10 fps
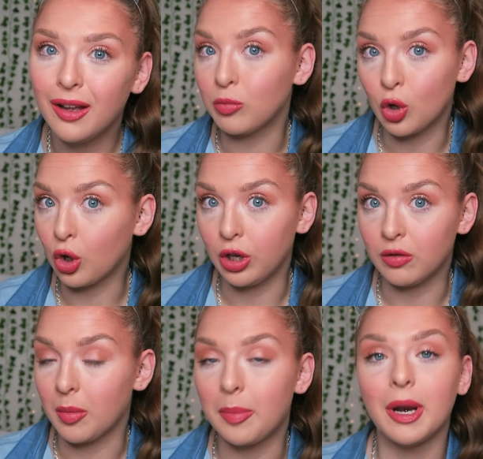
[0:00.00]
I'm not going
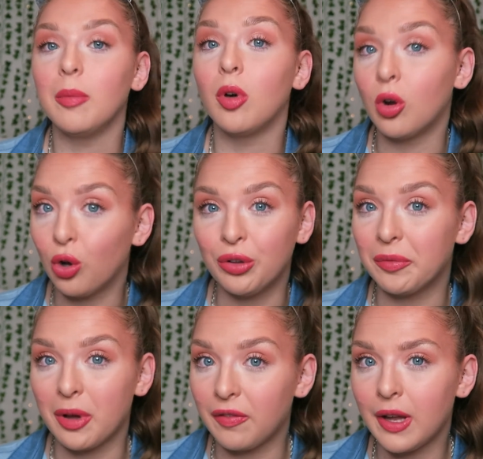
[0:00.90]
to rub a primer all over
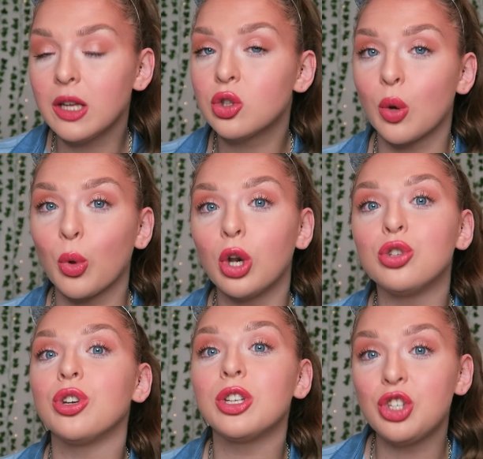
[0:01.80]
my face, so I'm going to
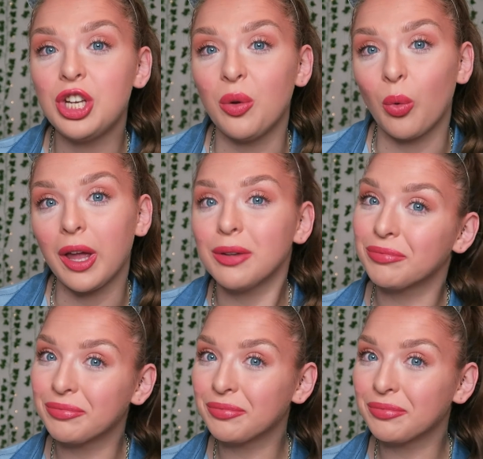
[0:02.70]
do it a cheap way.